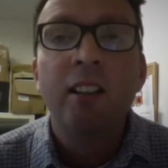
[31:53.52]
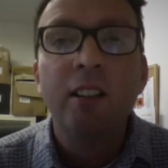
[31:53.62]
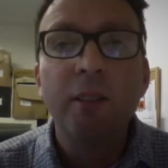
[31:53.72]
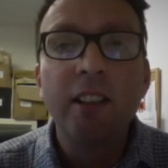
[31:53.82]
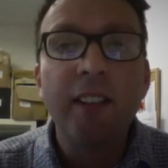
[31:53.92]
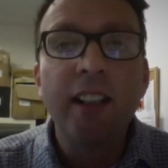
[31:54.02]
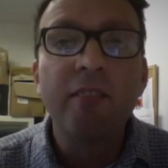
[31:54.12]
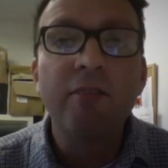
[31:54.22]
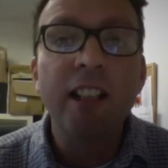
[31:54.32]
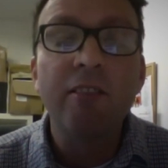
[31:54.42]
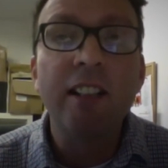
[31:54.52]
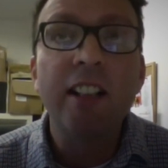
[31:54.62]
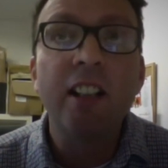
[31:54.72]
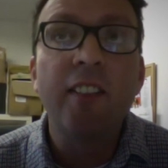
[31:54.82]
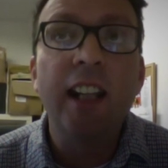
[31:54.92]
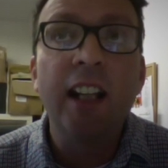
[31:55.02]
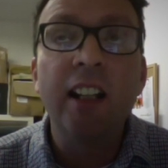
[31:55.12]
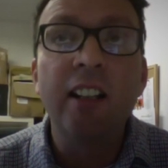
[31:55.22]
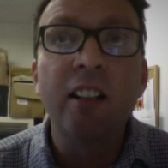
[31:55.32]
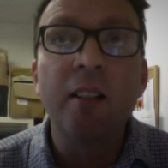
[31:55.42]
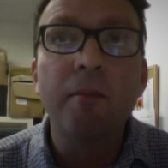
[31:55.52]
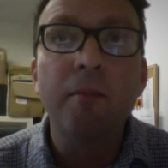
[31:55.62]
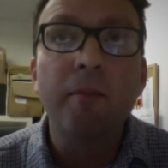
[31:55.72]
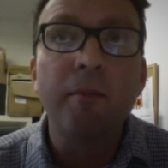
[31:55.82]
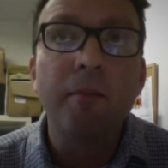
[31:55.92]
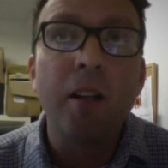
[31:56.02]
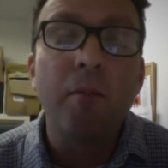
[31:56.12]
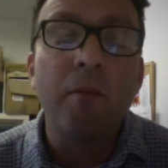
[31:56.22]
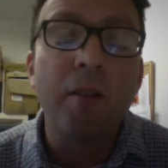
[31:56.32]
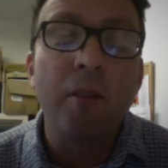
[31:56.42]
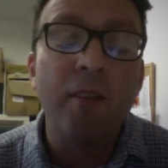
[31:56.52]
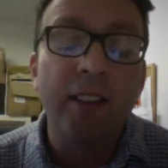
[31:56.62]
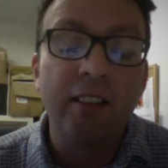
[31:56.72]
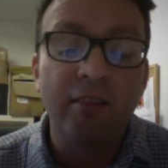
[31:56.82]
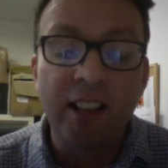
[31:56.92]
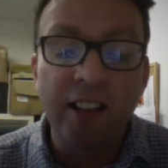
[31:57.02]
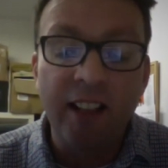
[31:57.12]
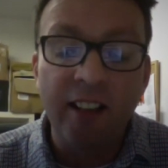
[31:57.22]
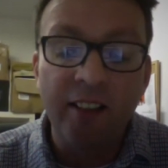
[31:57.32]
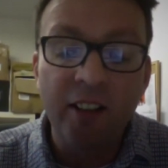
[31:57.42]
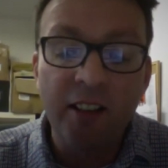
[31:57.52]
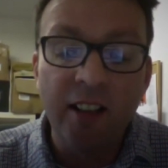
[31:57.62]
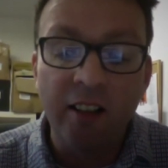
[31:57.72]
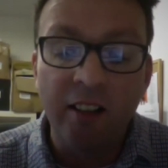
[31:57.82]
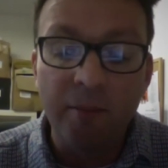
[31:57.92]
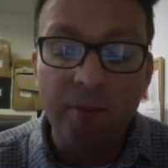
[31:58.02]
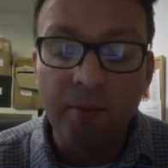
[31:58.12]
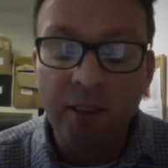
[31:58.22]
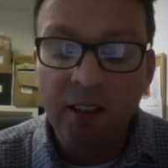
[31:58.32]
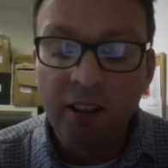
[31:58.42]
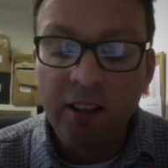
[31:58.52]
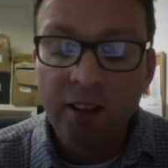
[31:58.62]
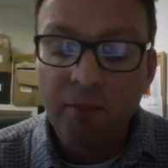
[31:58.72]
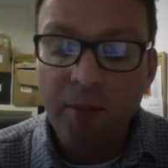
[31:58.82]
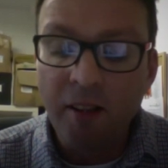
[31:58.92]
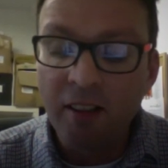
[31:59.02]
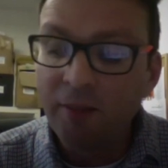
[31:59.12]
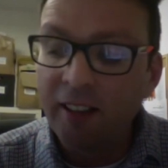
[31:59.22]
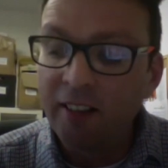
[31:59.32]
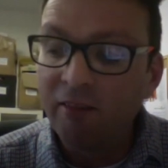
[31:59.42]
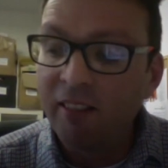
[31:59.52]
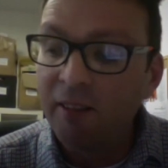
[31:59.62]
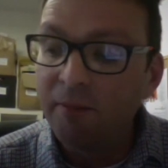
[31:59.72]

which I think is a really really good thing. It, awesome. Oh, um, yeah. my, my, wife Victoria said that too. You know, um, my partner Victoria.